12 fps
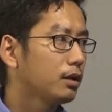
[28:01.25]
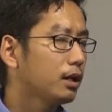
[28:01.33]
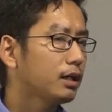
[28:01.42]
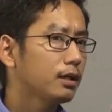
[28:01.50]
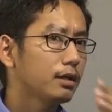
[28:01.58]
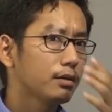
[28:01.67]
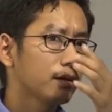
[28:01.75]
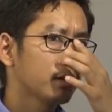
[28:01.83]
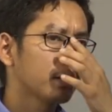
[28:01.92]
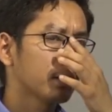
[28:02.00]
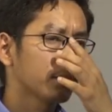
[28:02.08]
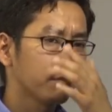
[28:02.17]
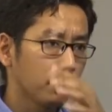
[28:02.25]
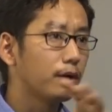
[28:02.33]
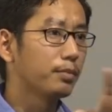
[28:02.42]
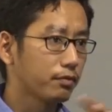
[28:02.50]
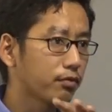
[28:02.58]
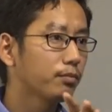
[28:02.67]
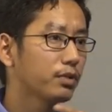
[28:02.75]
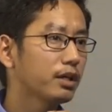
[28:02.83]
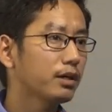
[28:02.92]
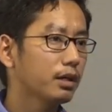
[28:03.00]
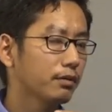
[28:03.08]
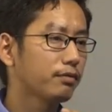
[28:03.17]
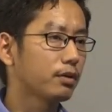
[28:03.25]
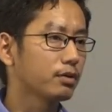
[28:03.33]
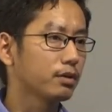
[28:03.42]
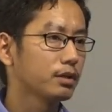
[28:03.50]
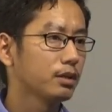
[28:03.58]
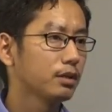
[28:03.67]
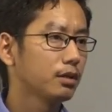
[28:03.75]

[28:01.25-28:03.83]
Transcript: and from there I found out.